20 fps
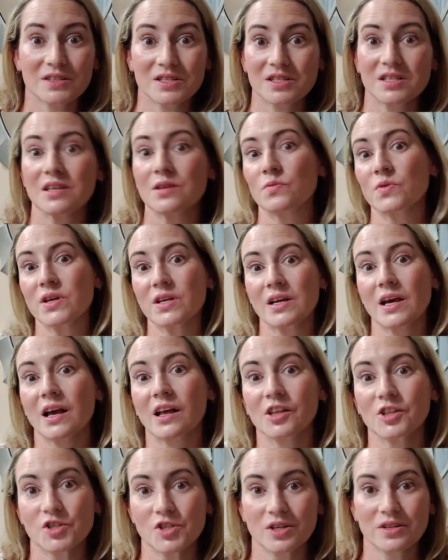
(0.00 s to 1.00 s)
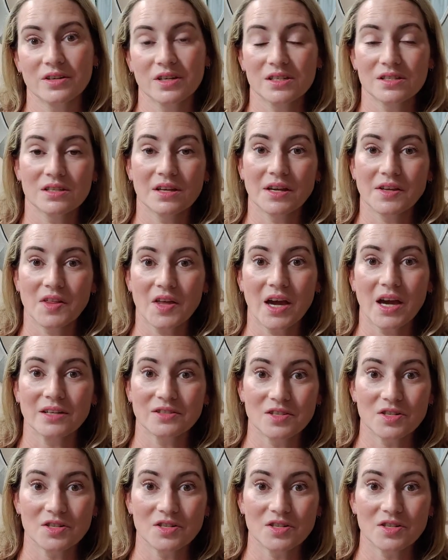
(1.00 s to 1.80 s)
seaweed, algae, things like that.